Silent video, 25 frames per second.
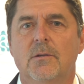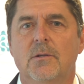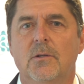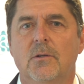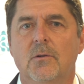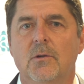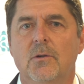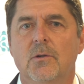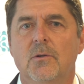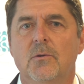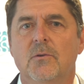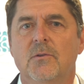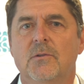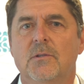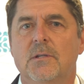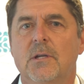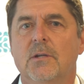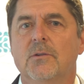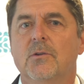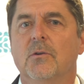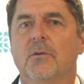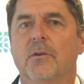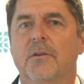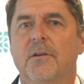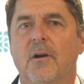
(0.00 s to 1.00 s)
use
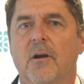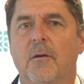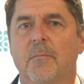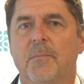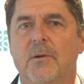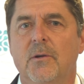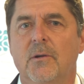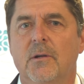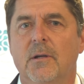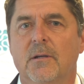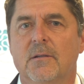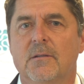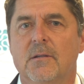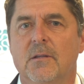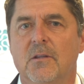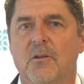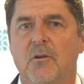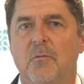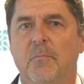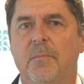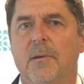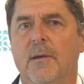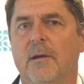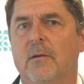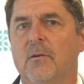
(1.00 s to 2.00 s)
digital therapeutics and the
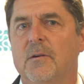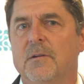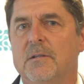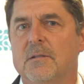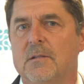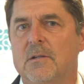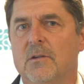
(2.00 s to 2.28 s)
ubiquitous